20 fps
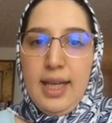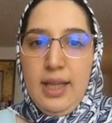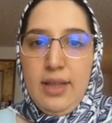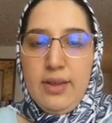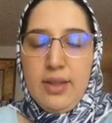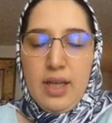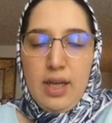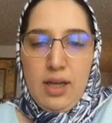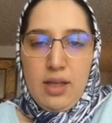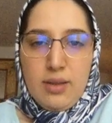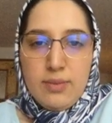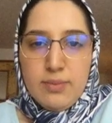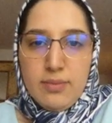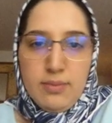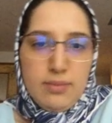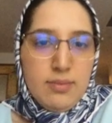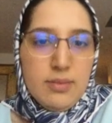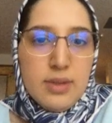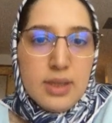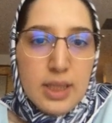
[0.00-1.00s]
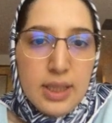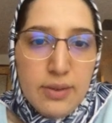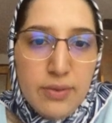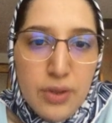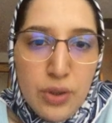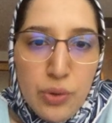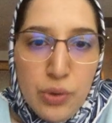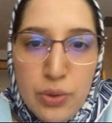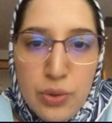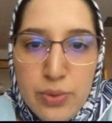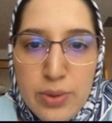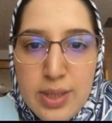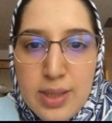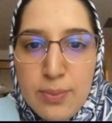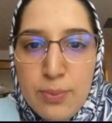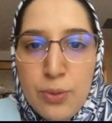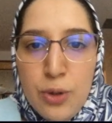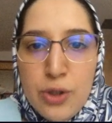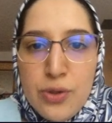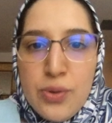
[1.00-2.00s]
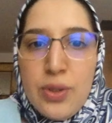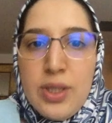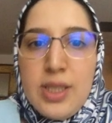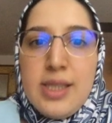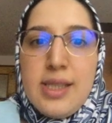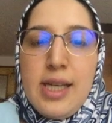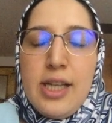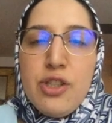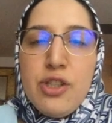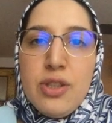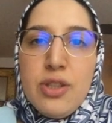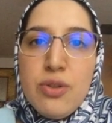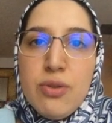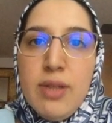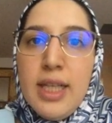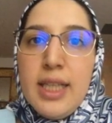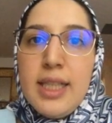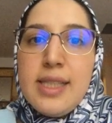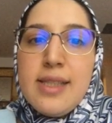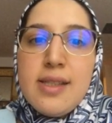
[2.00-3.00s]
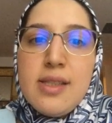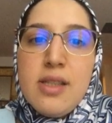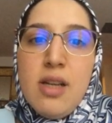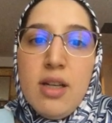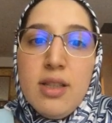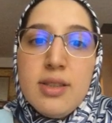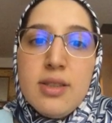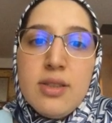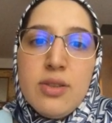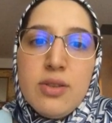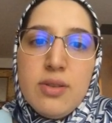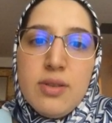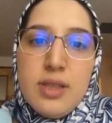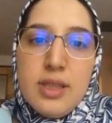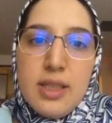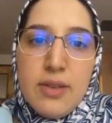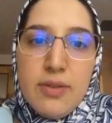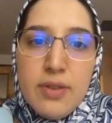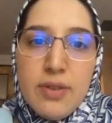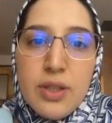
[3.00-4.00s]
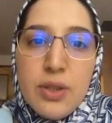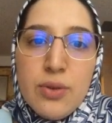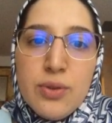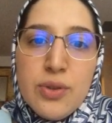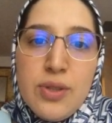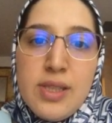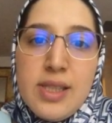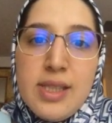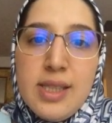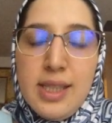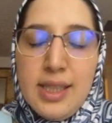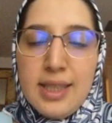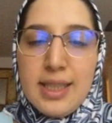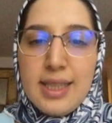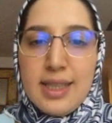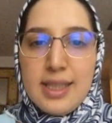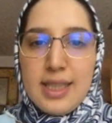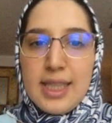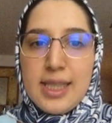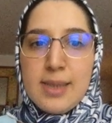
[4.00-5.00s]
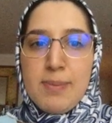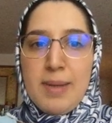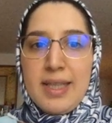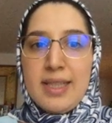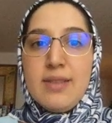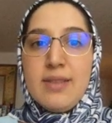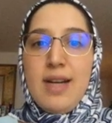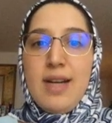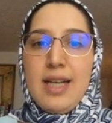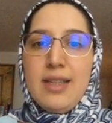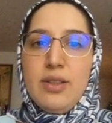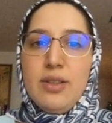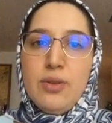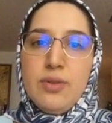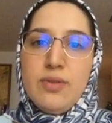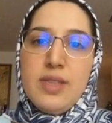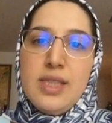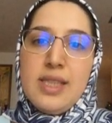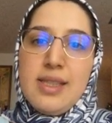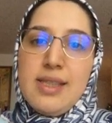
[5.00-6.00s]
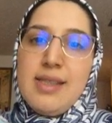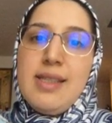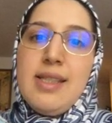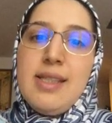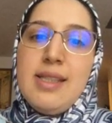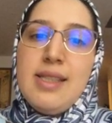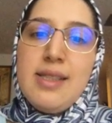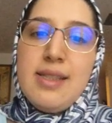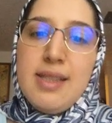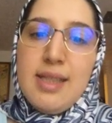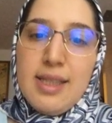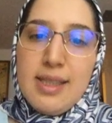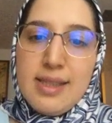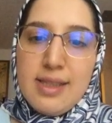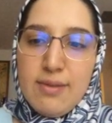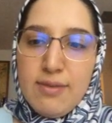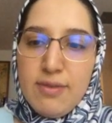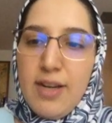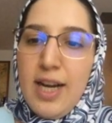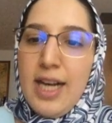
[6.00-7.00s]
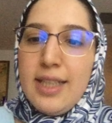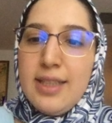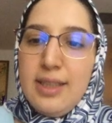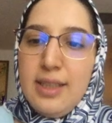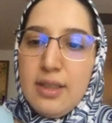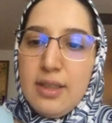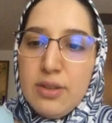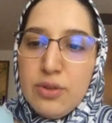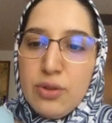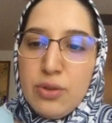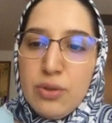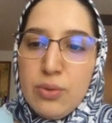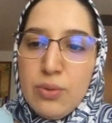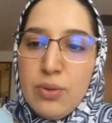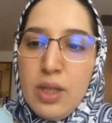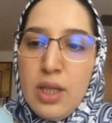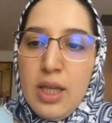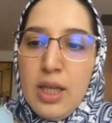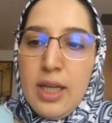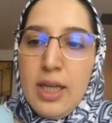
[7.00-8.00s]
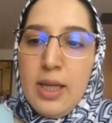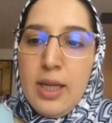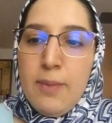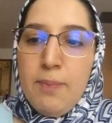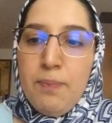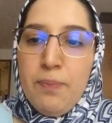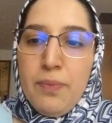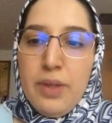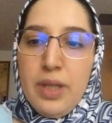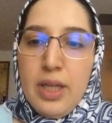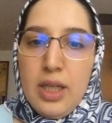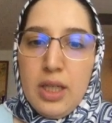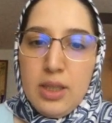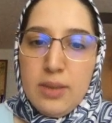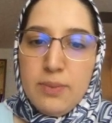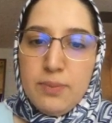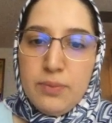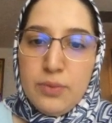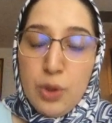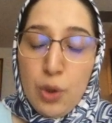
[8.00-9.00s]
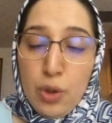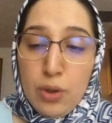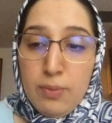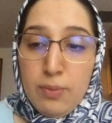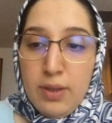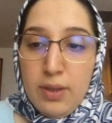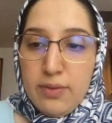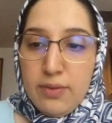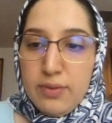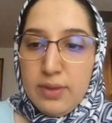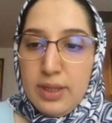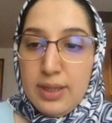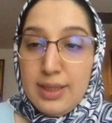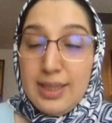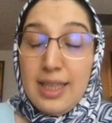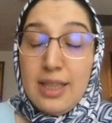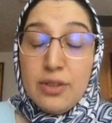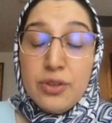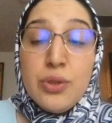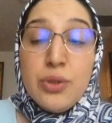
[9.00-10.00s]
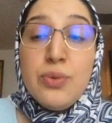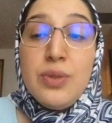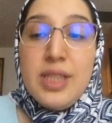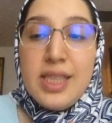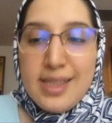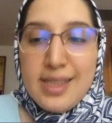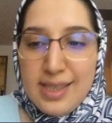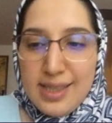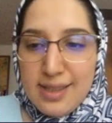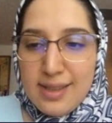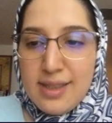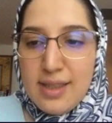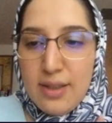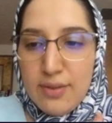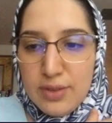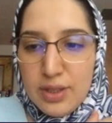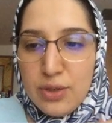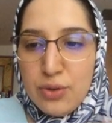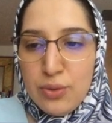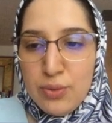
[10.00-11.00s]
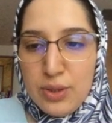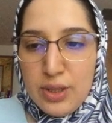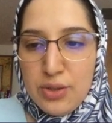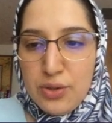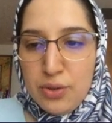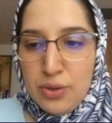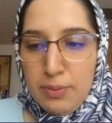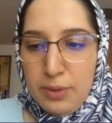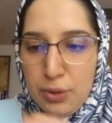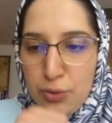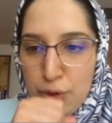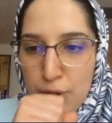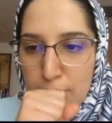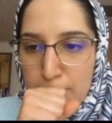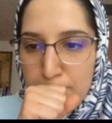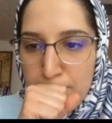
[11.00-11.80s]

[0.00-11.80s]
And if you use the Poissonization trick, it's not difficult to see that the expected value of this statistic is in fact the L2 norm of the L2 distance of the two distributions.